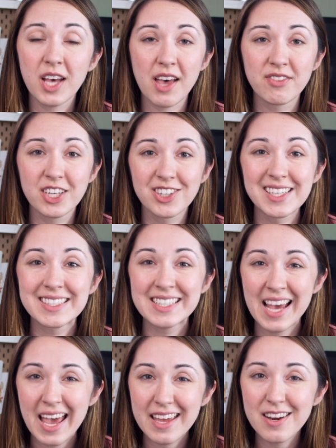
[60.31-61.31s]
will have nearly
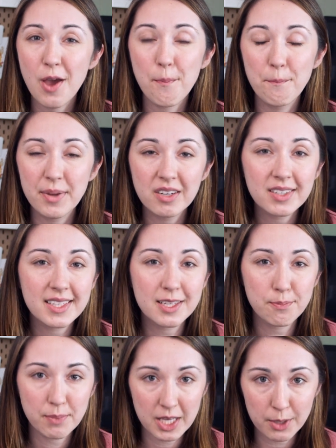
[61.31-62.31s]
10
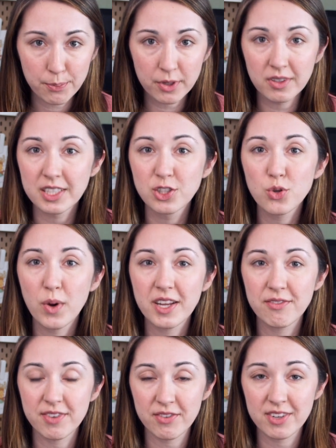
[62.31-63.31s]
billion people in
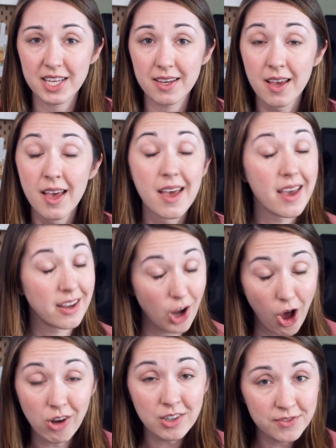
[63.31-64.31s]
2050, and
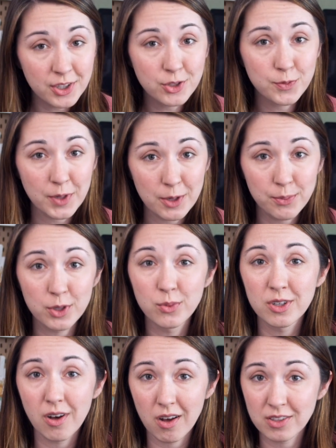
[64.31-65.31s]
all of those people
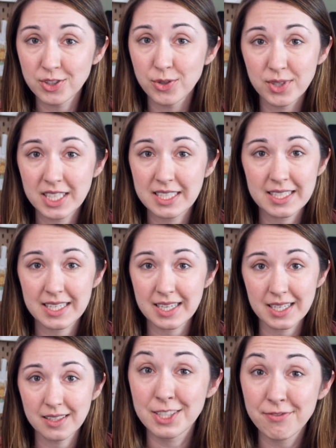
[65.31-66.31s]
will also need to
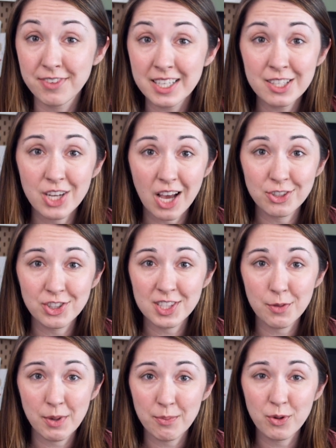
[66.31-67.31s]
eat. To feed not
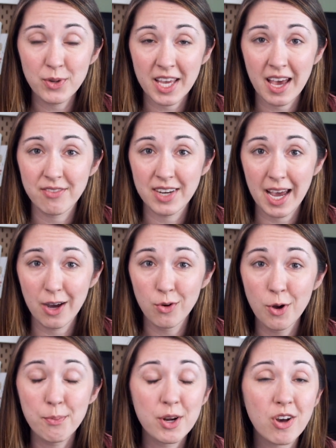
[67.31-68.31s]
just the people we have
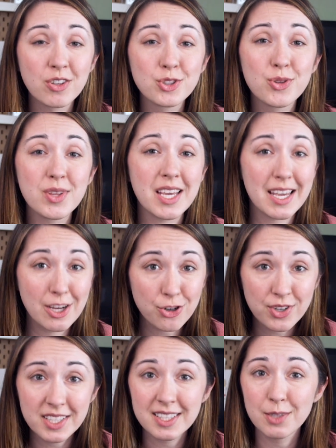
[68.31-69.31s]
now, but also the
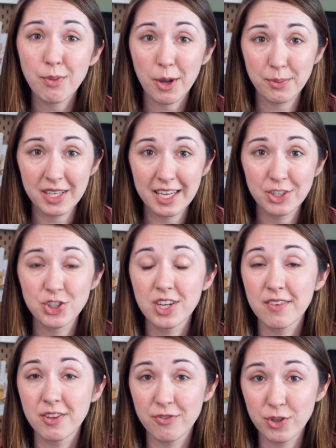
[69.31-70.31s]
increasing population
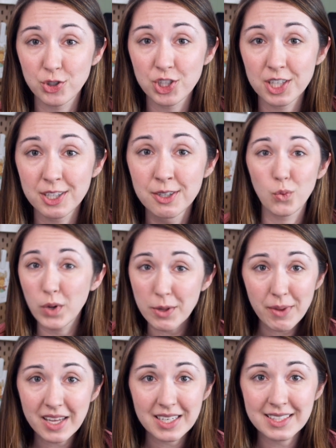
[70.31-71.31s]
of the future, we
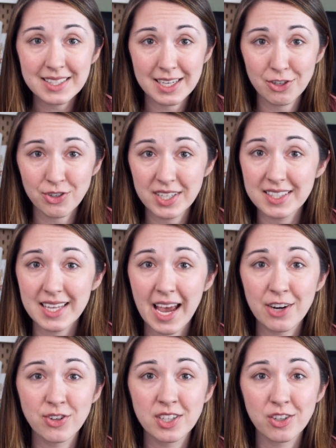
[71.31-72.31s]
may need to increase
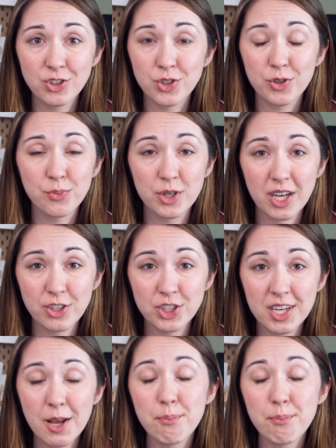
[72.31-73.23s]
agricultural production